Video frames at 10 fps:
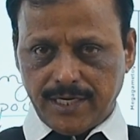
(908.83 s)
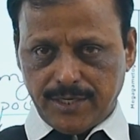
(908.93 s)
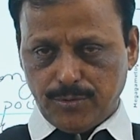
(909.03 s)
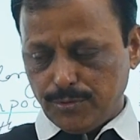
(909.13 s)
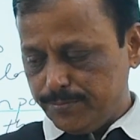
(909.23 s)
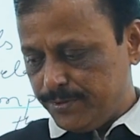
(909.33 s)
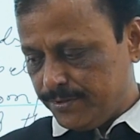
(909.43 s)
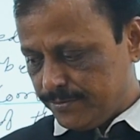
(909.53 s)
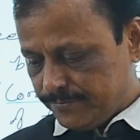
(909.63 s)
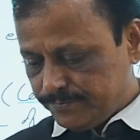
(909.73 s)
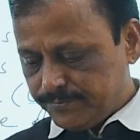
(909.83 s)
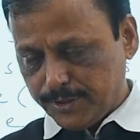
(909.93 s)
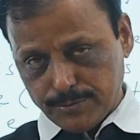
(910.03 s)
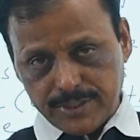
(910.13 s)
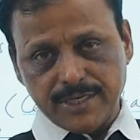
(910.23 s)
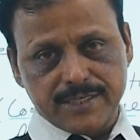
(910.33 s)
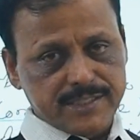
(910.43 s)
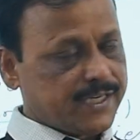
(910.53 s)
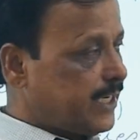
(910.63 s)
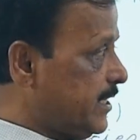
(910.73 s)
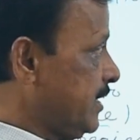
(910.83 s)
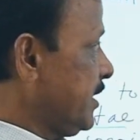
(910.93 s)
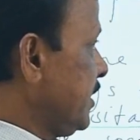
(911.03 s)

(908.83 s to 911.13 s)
I hope you did understand